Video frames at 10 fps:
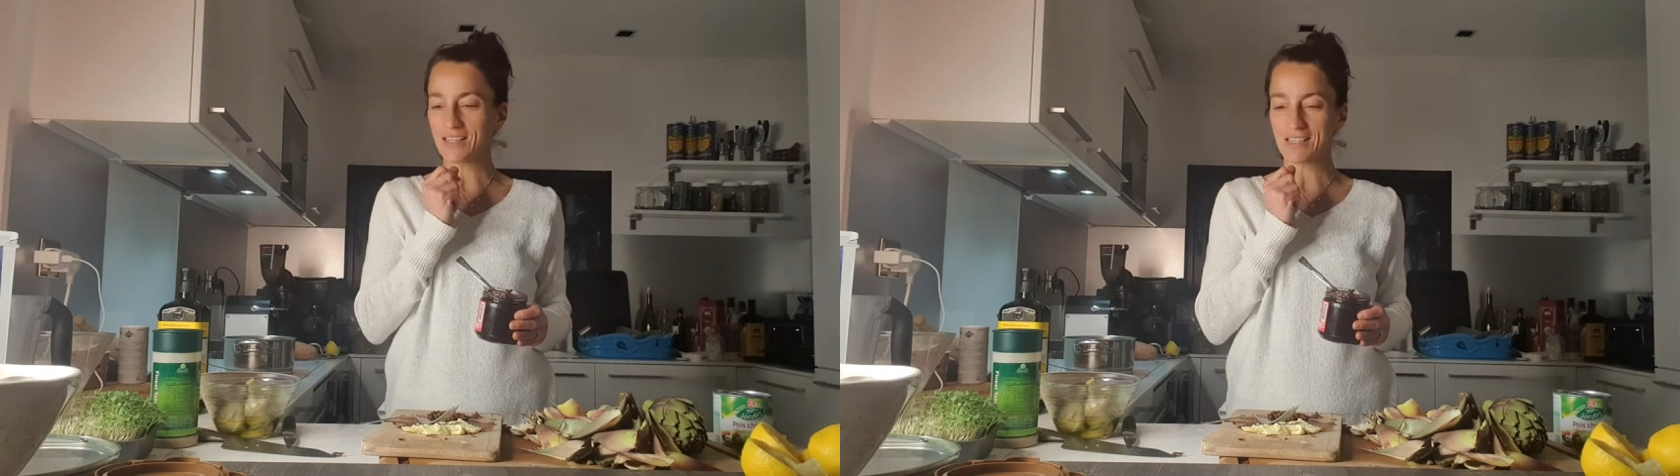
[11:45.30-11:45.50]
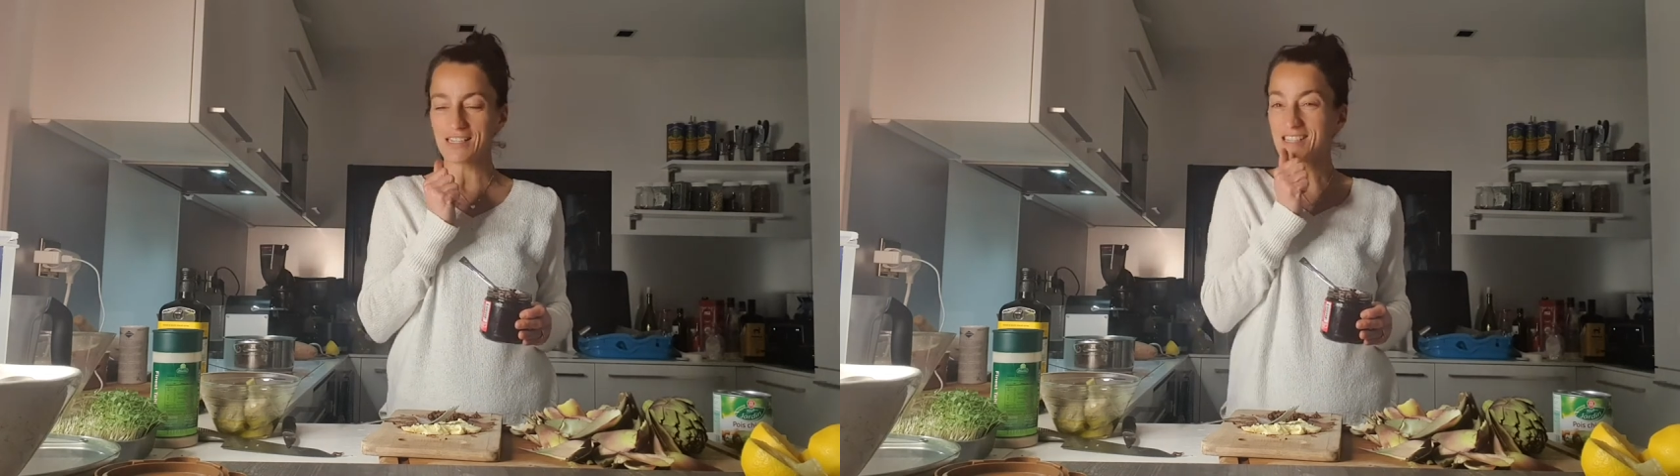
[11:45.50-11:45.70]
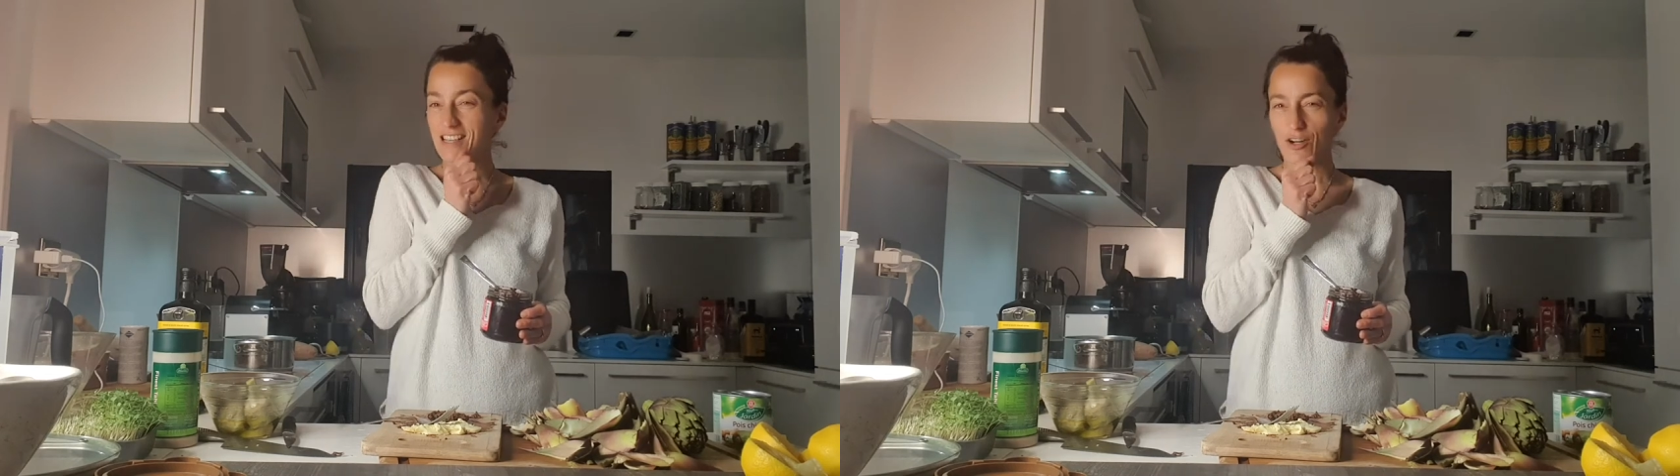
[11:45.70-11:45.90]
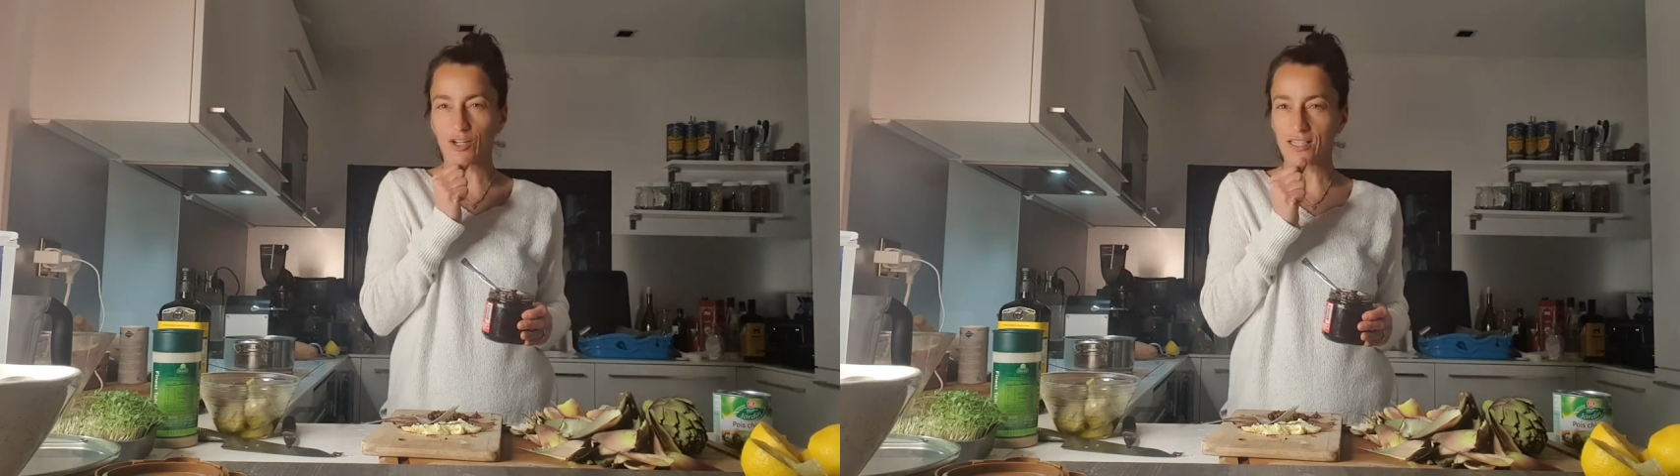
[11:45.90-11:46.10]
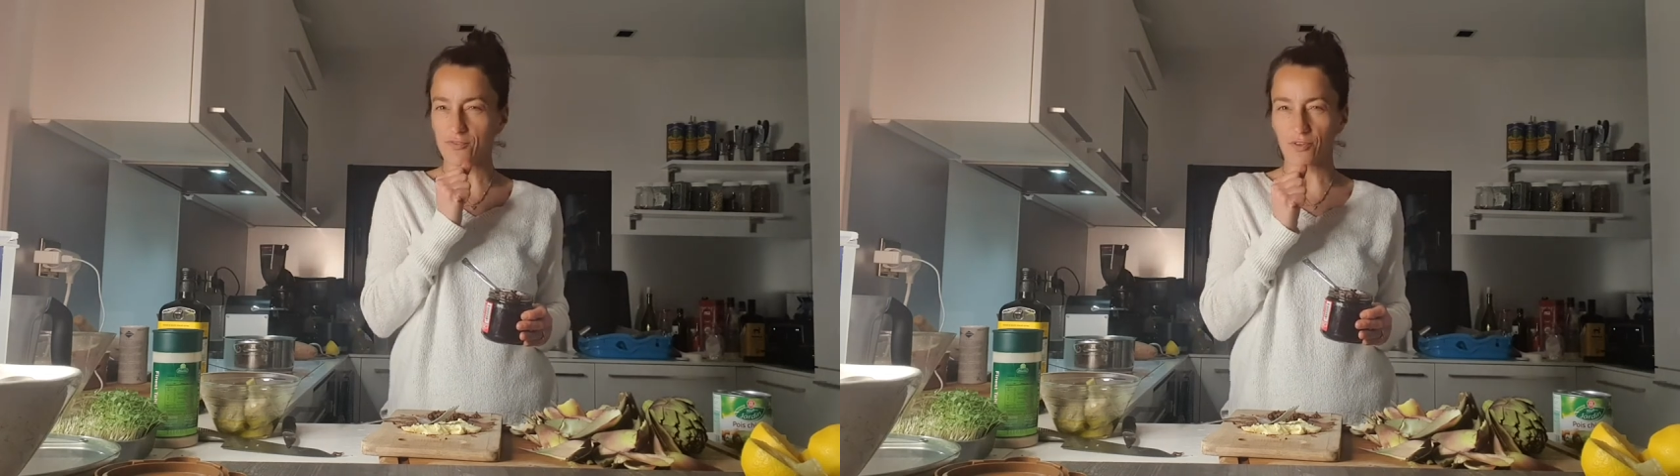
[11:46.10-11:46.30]

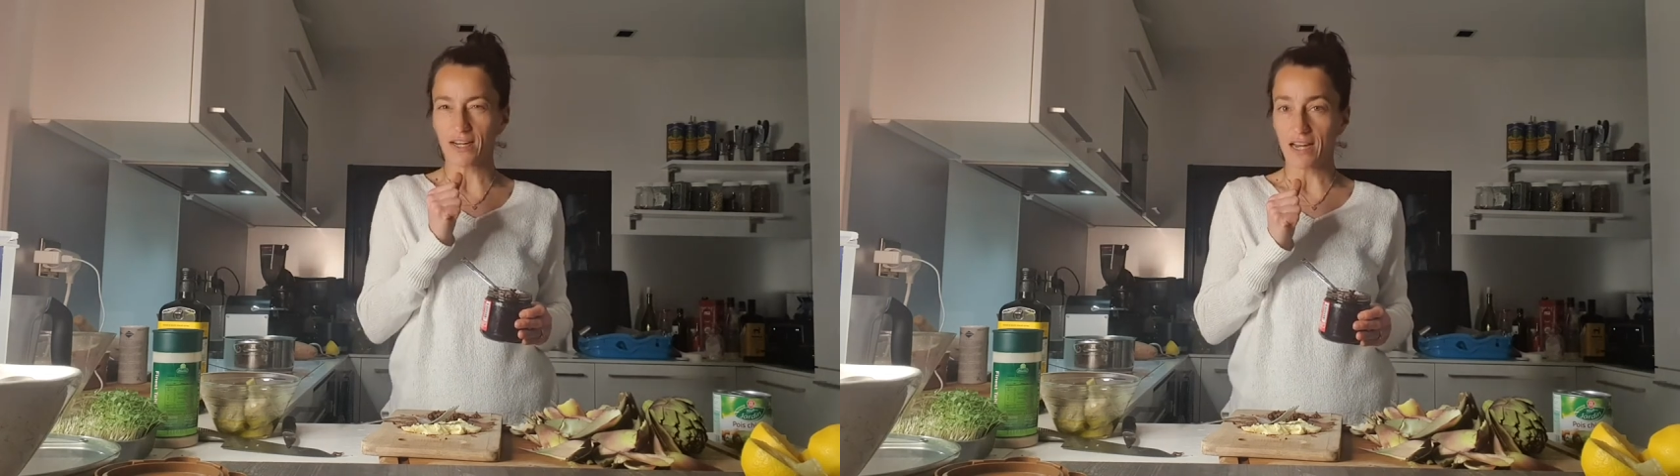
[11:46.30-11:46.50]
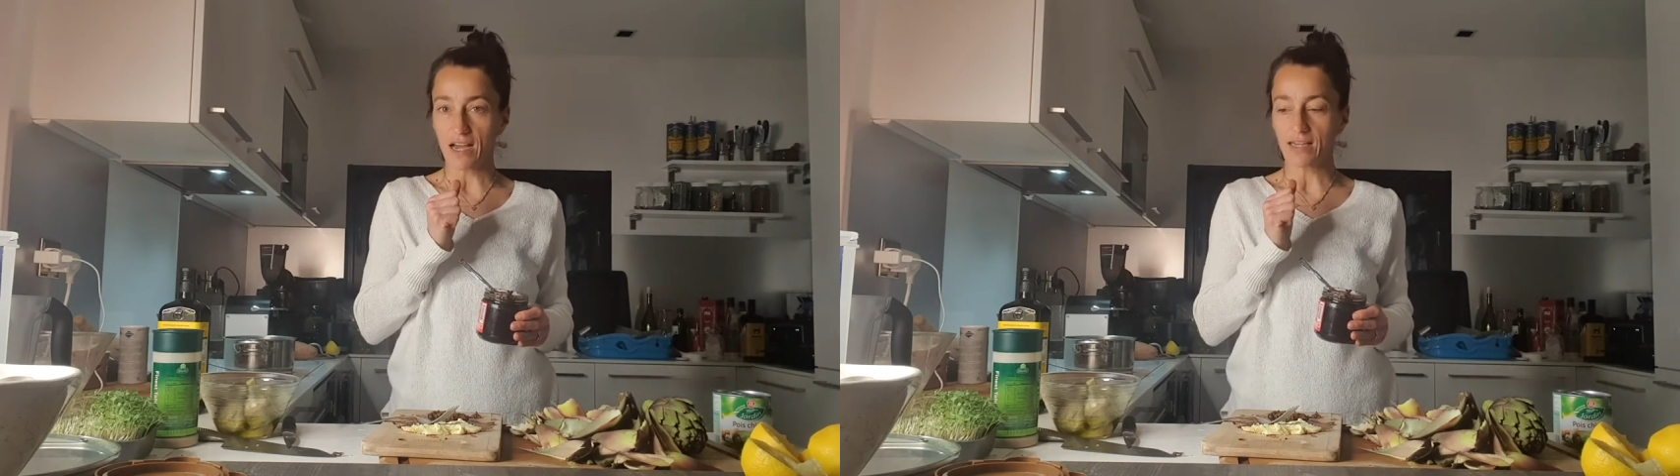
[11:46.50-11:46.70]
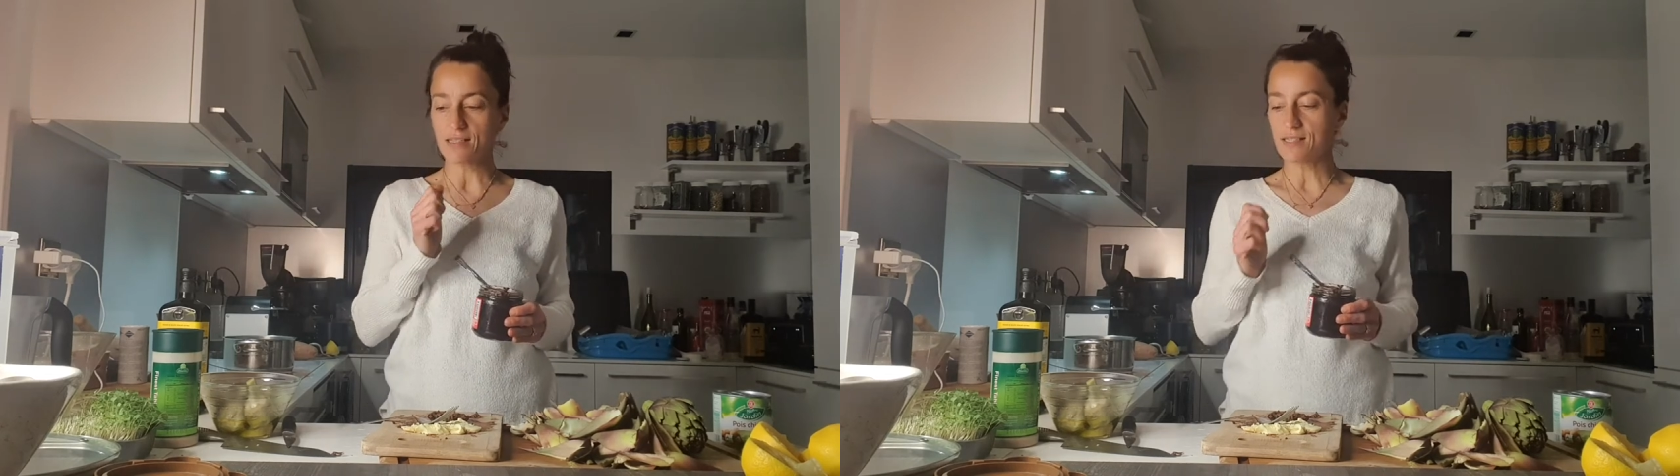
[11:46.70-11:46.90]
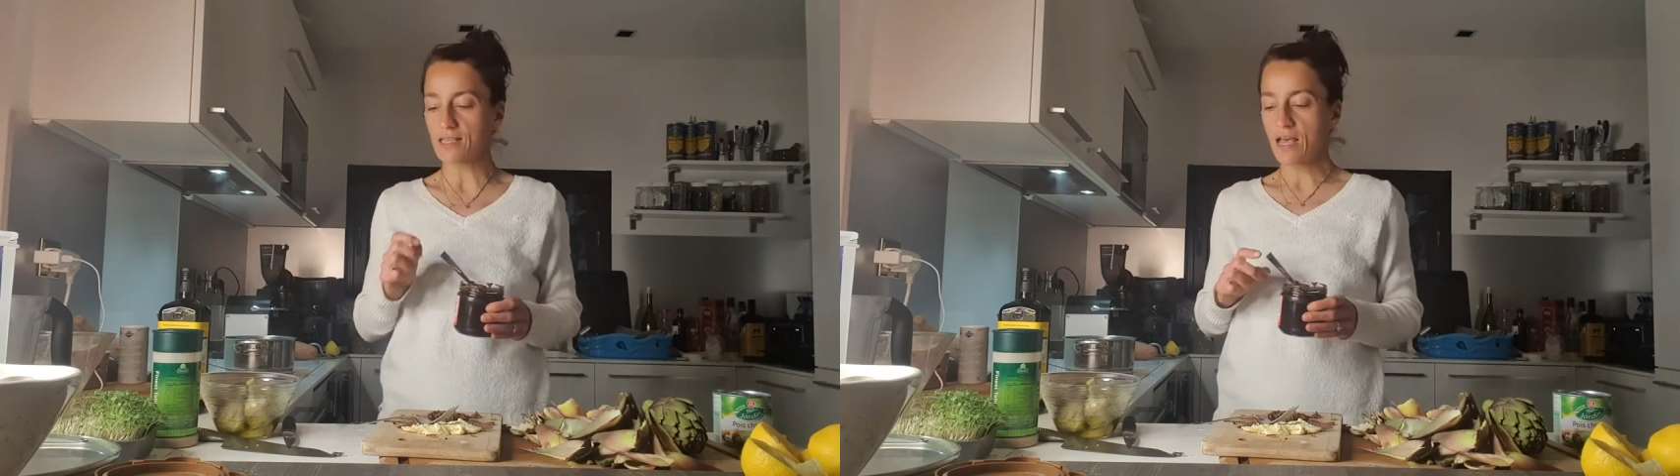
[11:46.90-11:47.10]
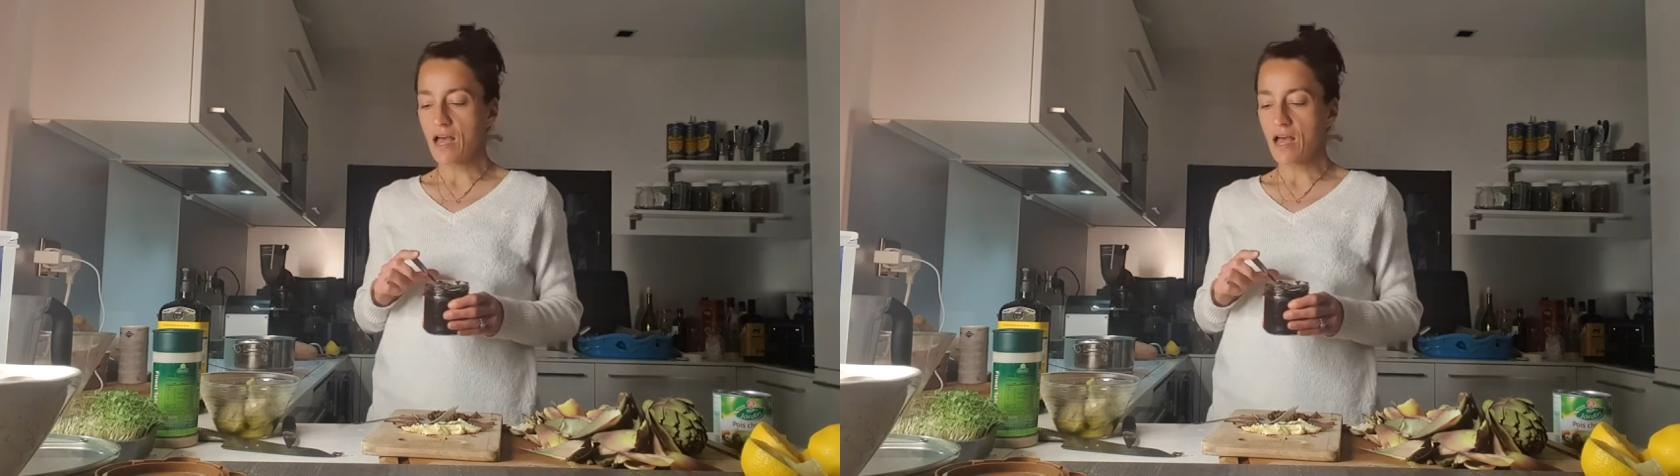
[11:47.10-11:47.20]
subtle. It's very nice.